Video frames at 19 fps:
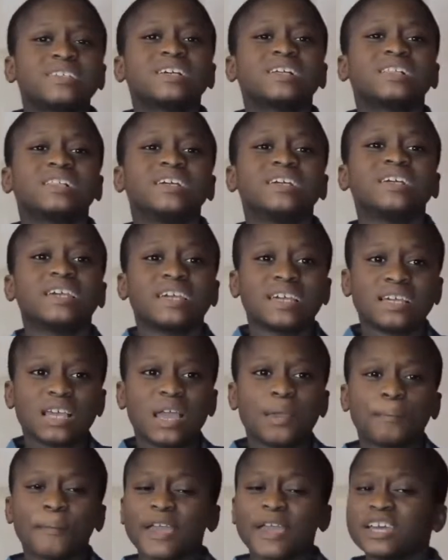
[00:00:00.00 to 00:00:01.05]
Basically,
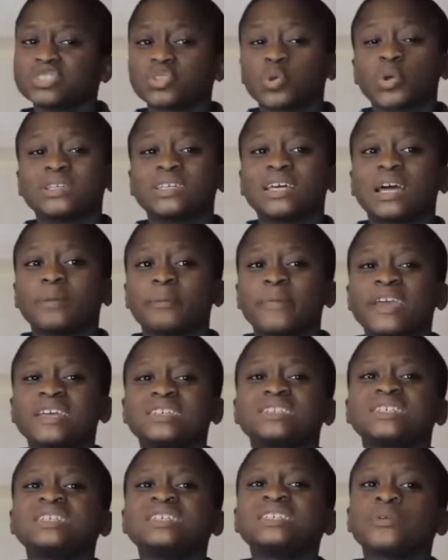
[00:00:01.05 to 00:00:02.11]
a MySQL
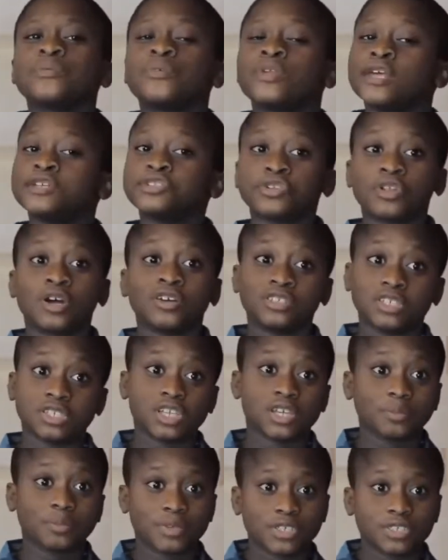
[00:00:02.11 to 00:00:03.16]
database is a relational
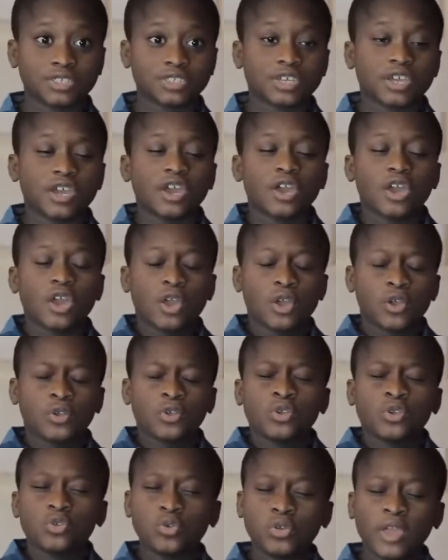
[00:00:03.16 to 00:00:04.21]
database.
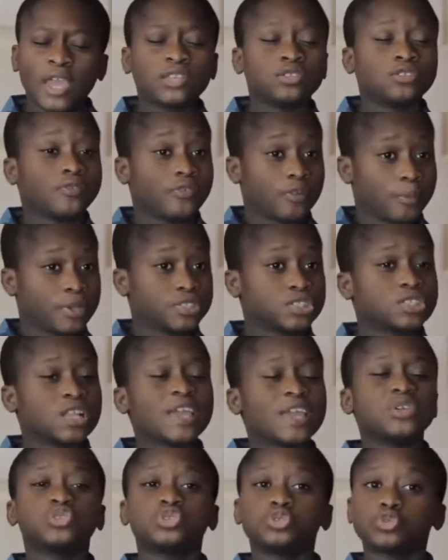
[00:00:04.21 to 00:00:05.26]
You get the
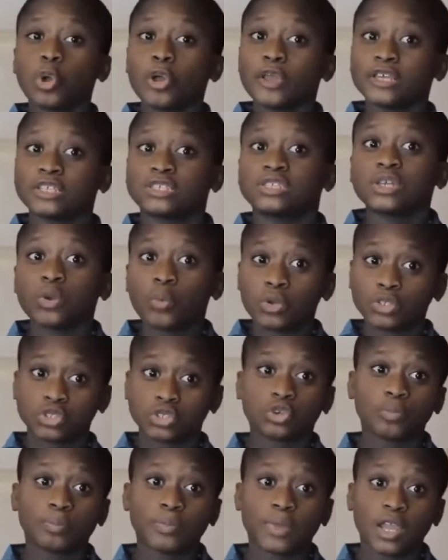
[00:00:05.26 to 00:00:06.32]
information and you store it in what
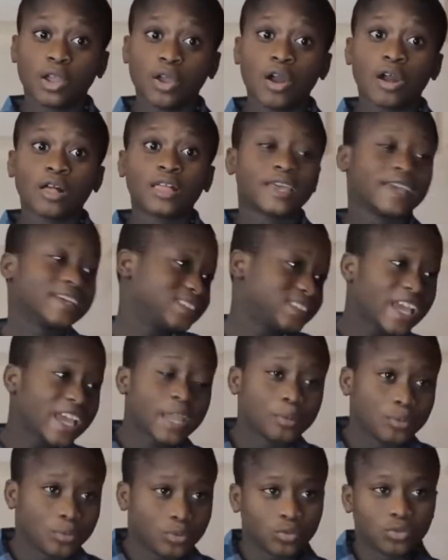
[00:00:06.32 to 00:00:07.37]
you may call a
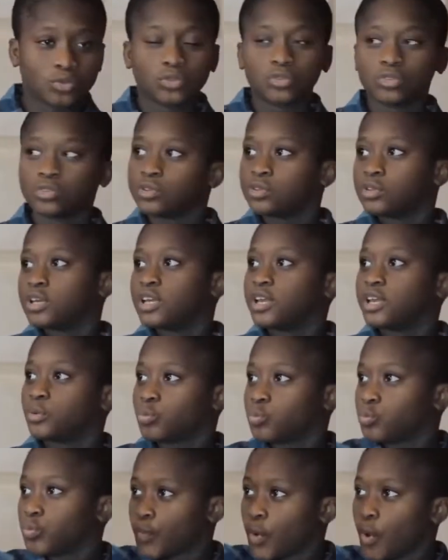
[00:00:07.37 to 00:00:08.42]
table,
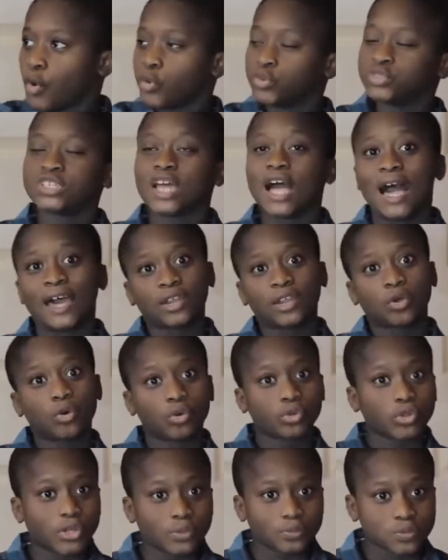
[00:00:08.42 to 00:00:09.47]
rows and
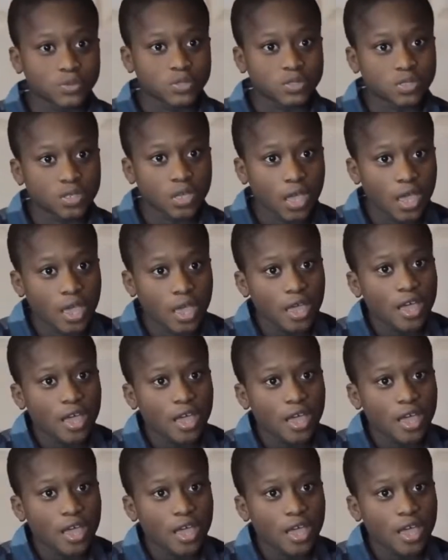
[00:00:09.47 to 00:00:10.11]
columns.